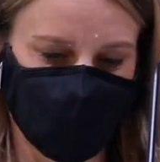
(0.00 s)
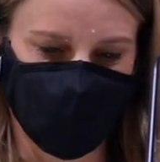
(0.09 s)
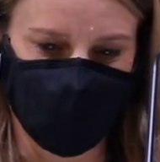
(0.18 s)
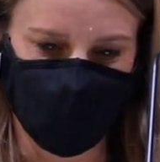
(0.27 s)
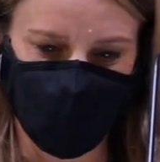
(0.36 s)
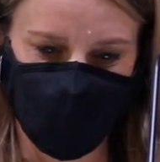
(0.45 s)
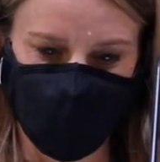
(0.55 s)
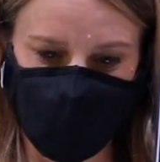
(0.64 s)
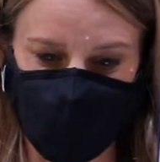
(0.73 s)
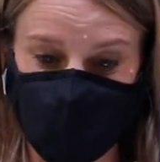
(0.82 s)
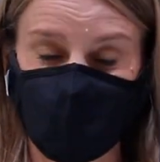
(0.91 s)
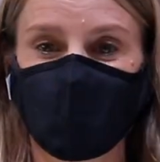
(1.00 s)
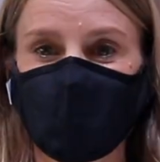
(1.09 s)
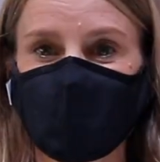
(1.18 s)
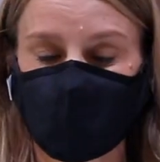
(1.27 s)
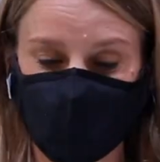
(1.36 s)
surgery when she was
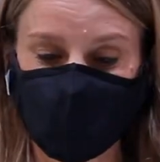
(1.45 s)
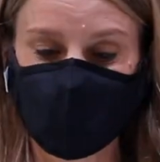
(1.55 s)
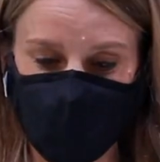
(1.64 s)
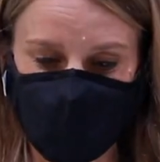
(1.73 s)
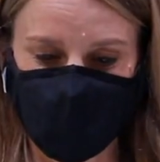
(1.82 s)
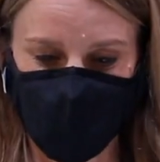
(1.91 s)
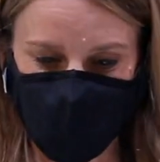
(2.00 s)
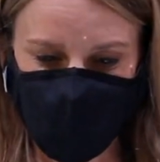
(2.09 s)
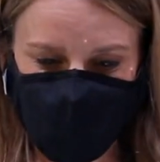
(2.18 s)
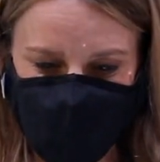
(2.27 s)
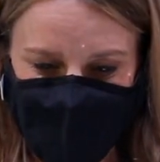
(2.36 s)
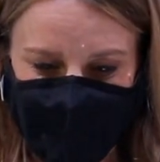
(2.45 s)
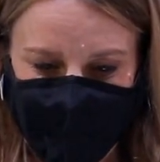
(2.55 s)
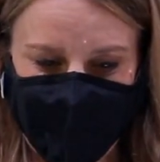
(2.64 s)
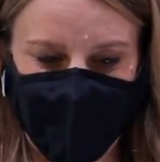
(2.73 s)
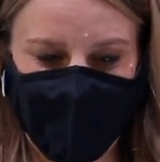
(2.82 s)
only 3 days old,
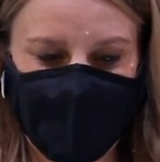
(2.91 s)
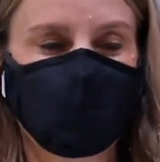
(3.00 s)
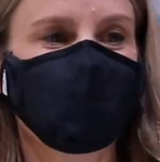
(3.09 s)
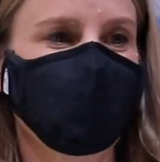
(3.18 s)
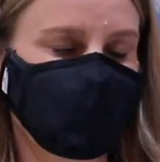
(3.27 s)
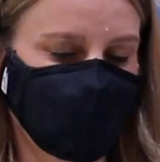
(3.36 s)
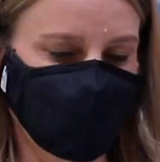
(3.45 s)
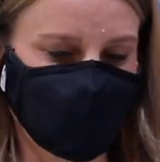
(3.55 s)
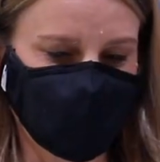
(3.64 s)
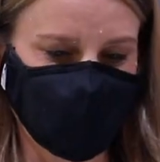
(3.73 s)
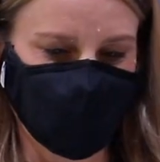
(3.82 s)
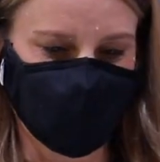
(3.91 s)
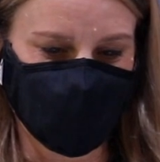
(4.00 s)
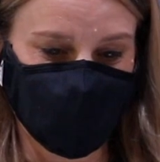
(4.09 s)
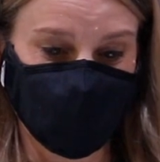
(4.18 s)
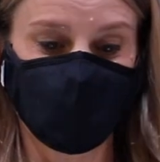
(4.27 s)
I have come to
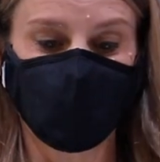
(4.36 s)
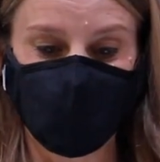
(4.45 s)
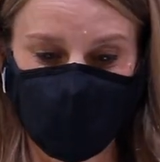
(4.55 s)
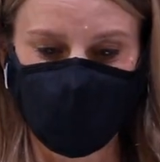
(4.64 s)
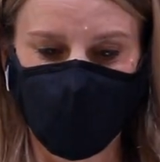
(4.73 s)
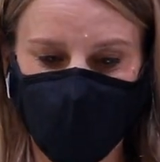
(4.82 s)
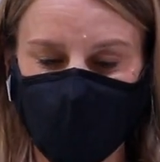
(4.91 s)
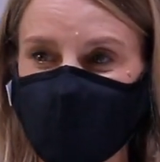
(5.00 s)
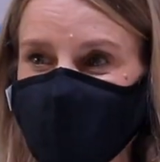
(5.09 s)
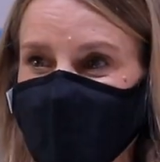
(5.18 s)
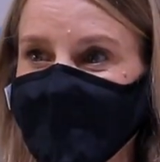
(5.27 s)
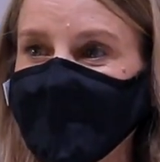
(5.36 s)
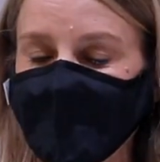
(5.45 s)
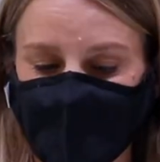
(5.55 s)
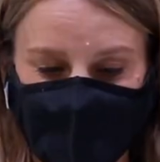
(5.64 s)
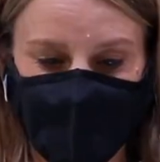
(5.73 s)
experience firsthand
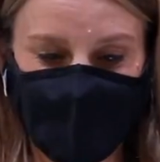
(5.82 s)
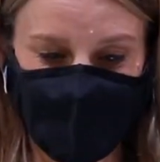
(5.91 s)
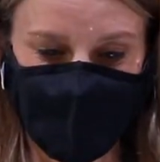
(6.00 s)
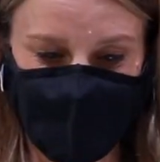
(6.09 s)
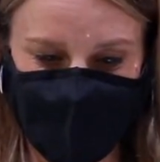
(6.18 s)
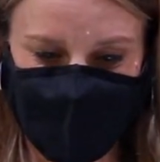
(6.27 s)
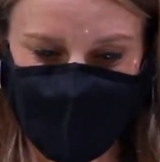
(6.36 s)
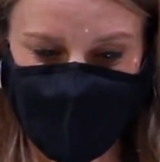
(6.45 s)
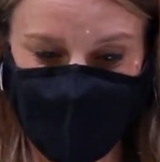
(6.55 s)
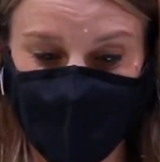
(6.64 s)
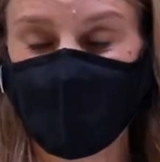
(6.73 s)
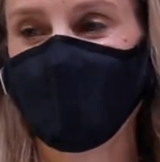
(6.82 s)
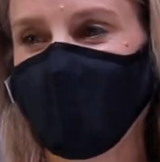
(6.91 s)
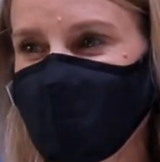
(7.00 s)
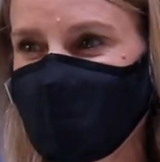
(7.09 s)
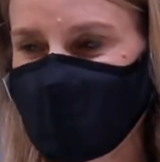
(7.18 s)
the gratefulness for a
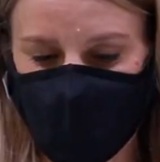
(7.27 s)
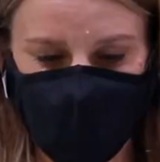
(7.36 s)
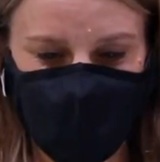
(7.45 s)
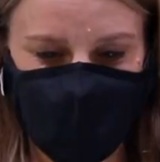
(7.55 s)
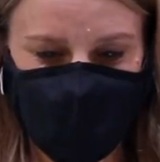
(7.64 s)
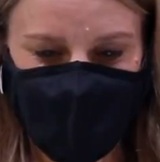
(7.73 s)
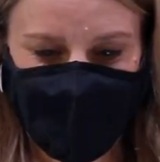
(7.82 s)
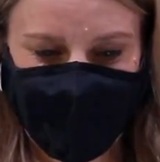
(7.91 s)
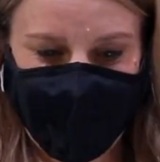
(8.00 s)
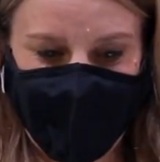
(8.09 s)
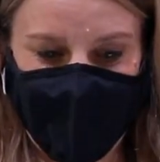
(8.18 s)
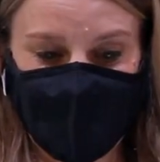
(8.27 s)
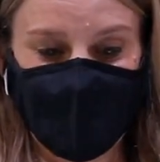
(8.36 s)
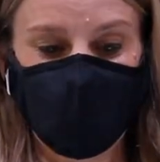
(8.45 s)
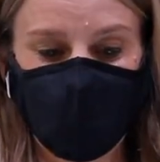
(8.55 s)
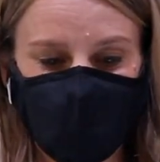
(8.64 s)
life saved. And
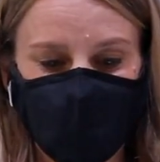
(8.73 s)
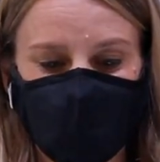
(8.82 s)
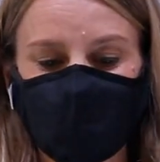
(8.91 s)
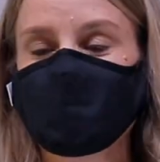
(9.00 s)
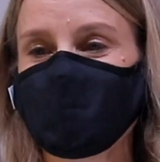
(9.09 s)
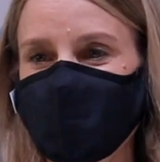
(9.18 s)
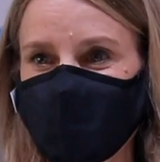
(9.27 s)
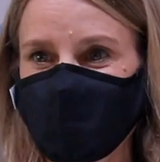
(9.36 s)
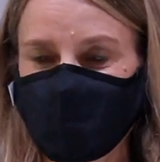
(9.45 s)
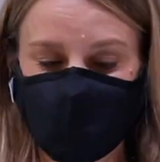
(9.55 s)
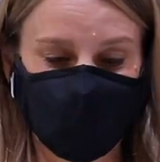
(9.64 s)
I hope that this centre will